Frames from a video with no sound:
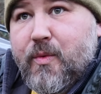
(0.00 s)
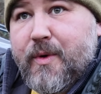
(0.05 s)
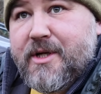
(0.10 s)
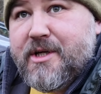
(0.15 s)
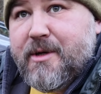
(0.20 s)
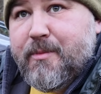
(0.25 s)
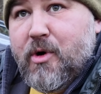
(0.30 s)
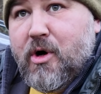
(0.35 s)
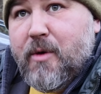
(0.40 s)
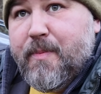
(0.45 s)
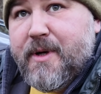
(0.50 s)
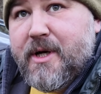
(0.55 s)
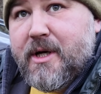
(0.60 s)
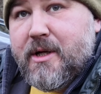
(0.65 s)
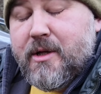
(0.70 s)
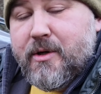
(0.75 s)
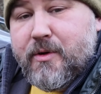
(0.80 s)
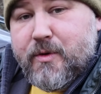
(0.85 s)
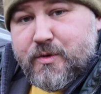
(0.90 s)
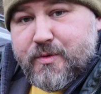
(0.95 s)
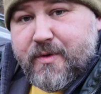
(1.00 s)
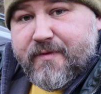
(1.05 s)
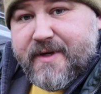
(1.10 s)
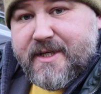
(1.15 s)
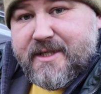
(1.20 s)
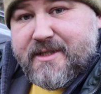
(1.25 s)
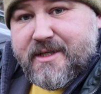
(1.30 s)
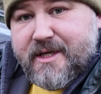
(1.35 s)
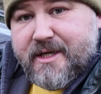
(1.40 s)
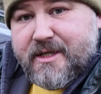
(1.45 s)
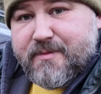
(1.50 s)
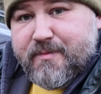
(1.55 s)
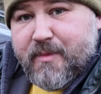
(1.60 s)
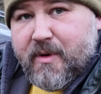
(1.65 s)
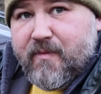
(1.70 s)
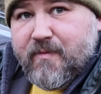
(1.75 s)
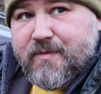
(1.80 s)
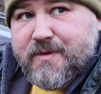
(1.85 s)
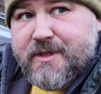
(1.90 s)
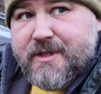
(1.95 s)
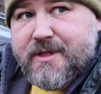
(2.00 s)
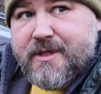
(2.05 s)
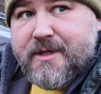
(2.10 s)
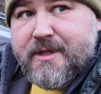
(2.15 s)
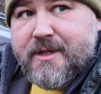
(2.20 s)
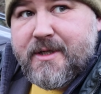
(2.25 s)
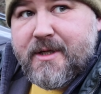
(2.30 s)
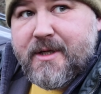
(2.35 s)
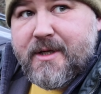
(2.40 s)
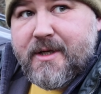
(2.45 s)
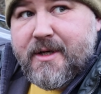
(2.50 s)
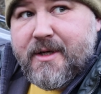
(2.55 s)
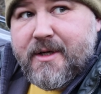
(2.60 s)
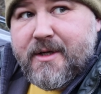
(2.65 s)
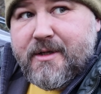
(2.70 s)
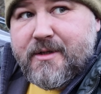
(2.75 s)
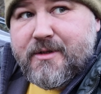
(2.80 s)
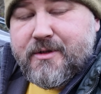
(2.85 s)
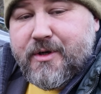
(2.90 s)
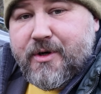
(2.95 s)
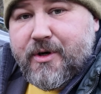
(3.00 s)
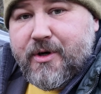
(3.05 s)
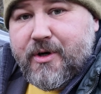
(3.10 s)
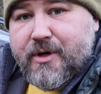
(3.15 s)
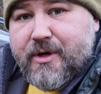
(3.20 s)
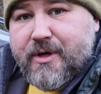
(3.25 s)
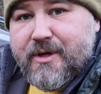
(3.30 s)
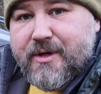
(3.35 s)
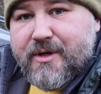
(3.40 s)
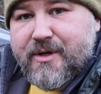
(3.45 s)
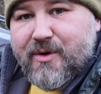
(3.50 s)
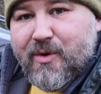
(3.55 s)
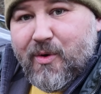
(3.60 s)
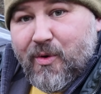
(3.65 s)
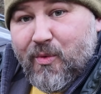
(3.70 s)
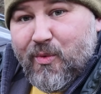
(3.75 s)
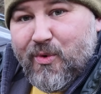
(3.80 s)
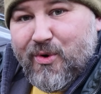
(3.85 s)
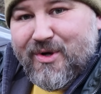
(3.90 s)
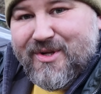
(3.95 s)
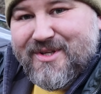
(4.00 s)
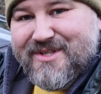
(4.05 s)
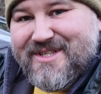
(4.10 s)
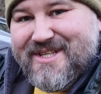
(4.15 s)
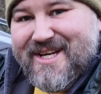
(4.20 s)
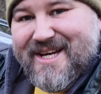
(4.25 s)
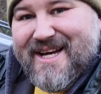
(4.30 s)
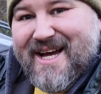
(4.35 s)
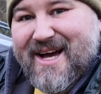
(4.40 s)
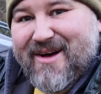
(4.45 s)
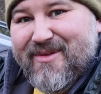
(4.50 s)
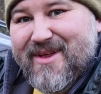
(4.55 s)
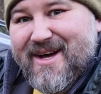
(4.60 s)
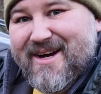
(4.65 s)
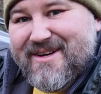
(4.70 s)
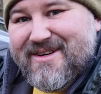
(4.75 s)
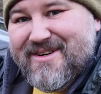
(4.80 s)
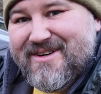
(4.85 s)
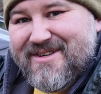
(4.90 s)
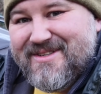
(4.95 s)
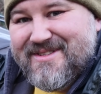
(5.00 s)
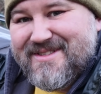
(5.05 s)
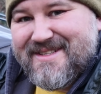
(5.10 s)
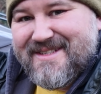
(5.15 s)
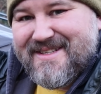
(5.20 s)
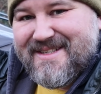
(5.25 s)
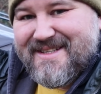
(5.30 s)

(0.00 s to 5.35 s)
which I'm hoping to lose within 6 months. So we'll see how that goes.